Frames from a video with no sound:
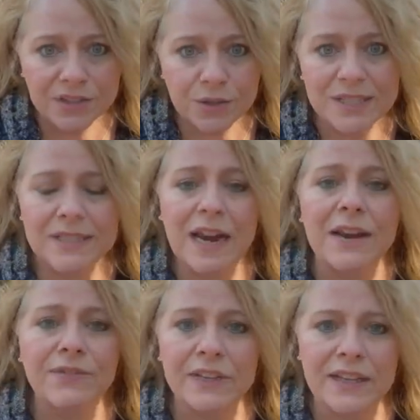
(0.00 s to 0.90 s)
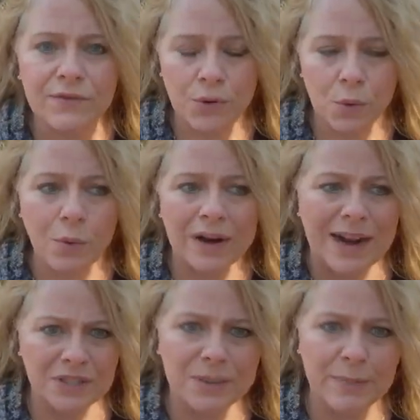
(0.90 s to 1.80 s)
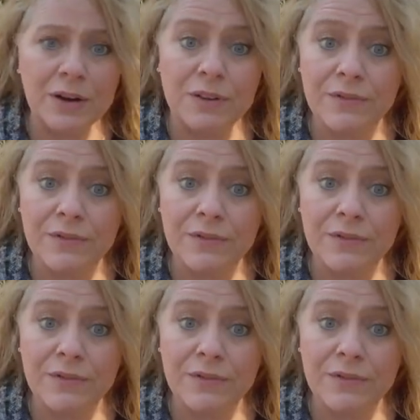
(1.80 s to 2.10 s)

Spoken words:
too stifling for what our spirit